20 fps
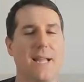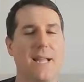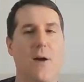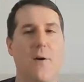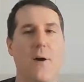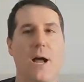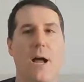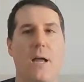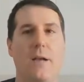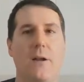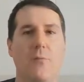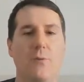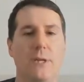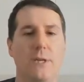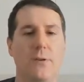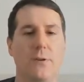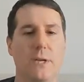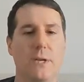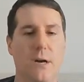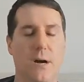Now I
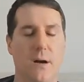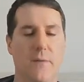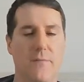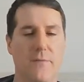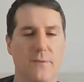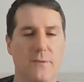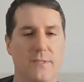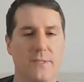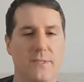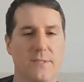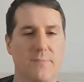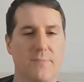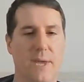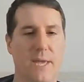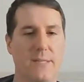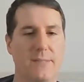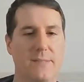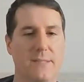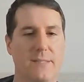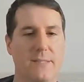only go to conferences
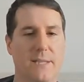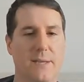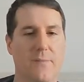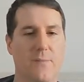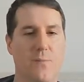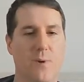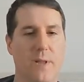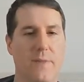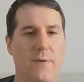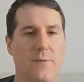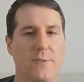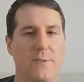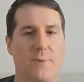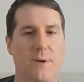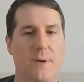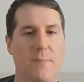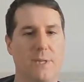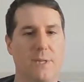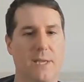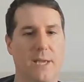basically when there's a
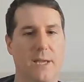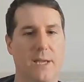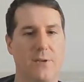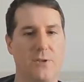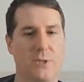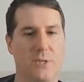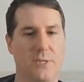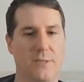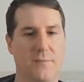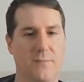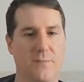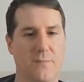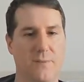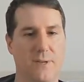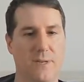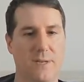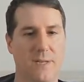publication